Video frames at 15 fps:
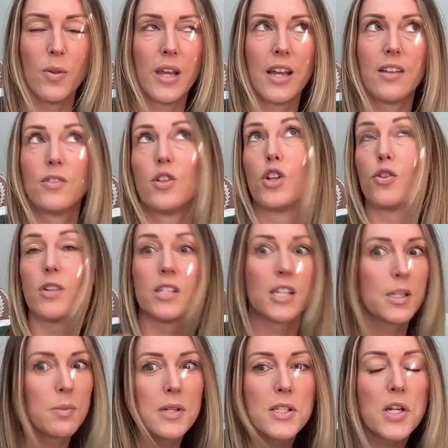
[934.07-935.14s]
Like Clarissa
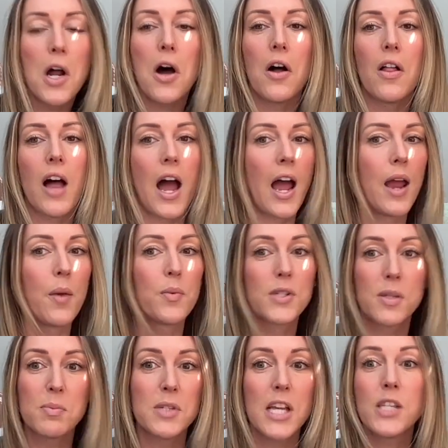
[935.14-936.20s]
Explains It All. I was
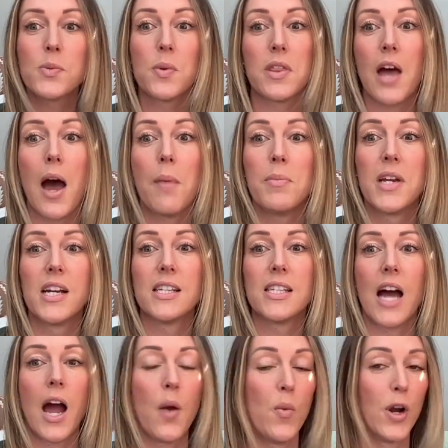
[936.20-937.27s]
obsessed with that because
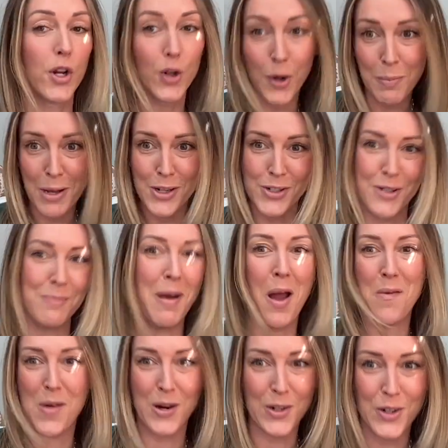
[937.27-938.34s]
I wanted her bedroom. I
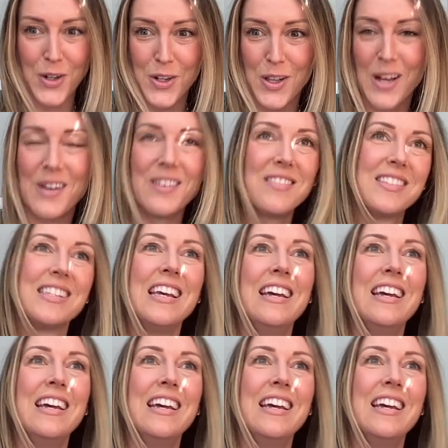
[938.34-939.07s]
wanted her clothes.